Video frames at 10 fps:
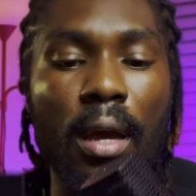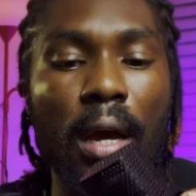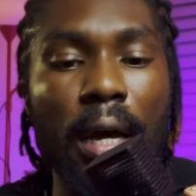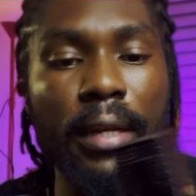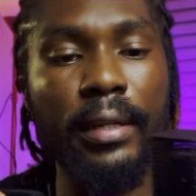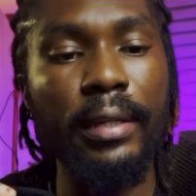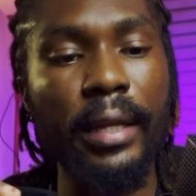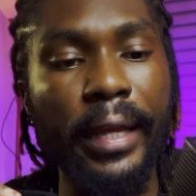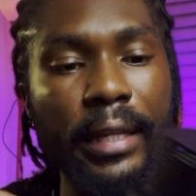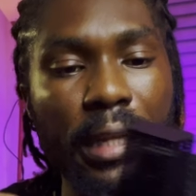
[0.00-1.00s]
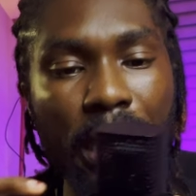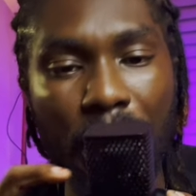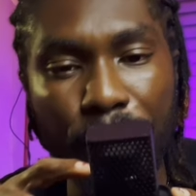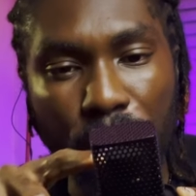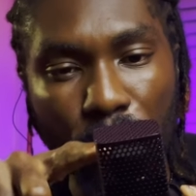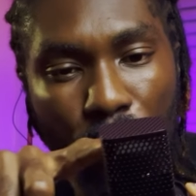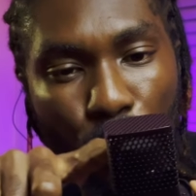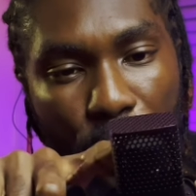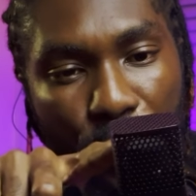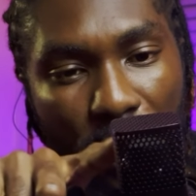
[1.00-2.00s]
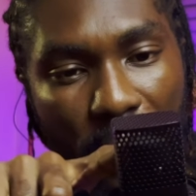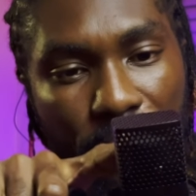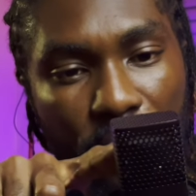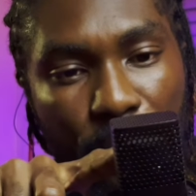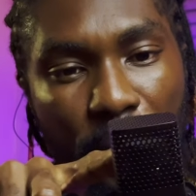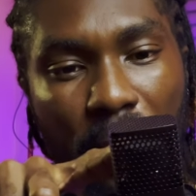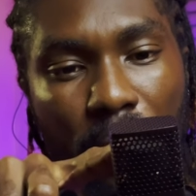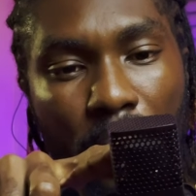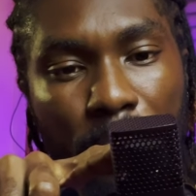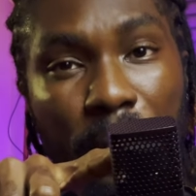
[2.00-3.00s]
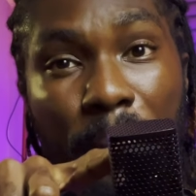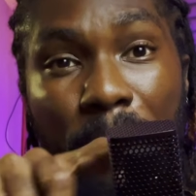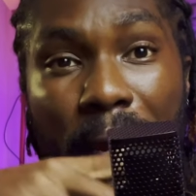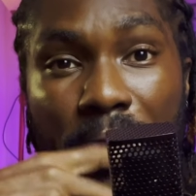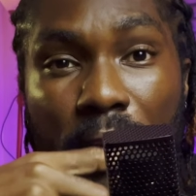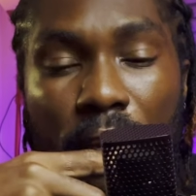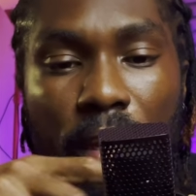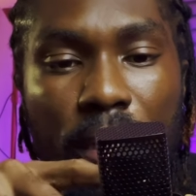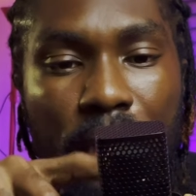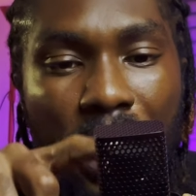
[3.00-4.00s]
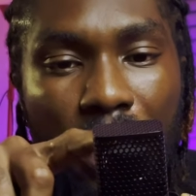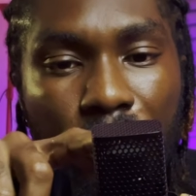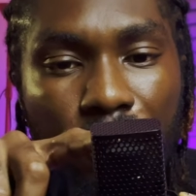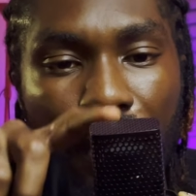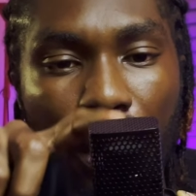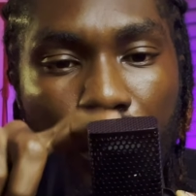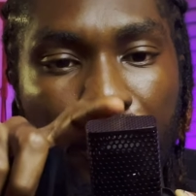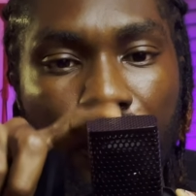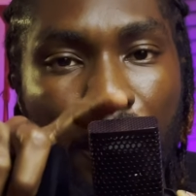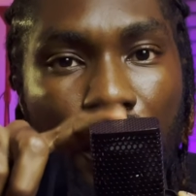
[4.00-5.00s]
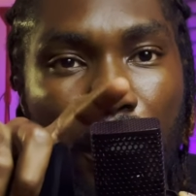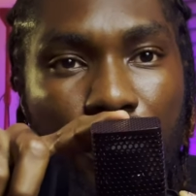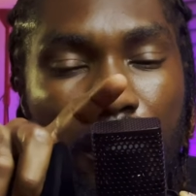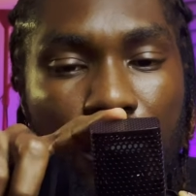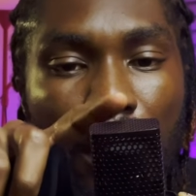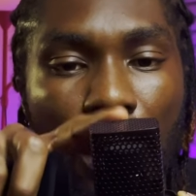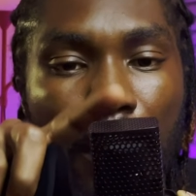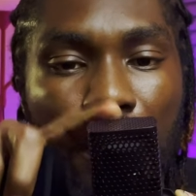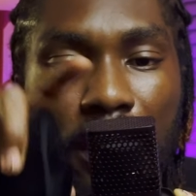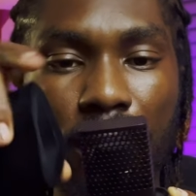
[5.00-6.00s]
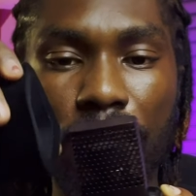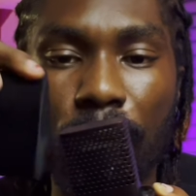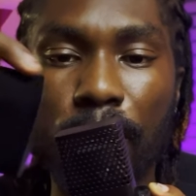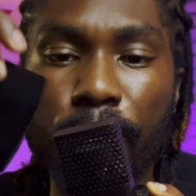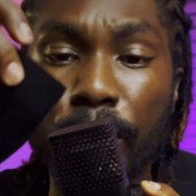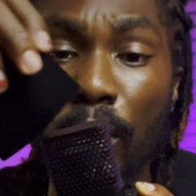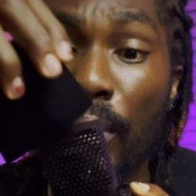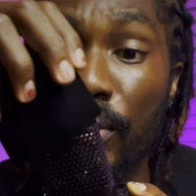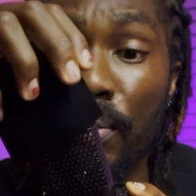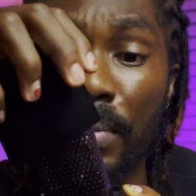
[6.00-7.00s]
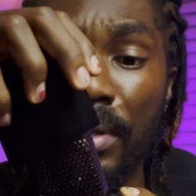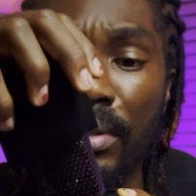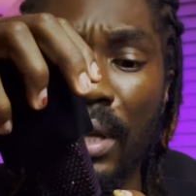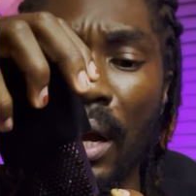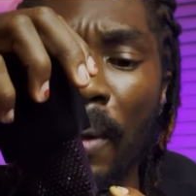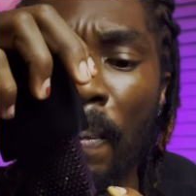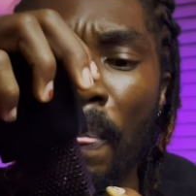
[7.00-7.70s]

And again, the capsule where you have to speak the mic, it's kind of far away from this metal stuff, which also means that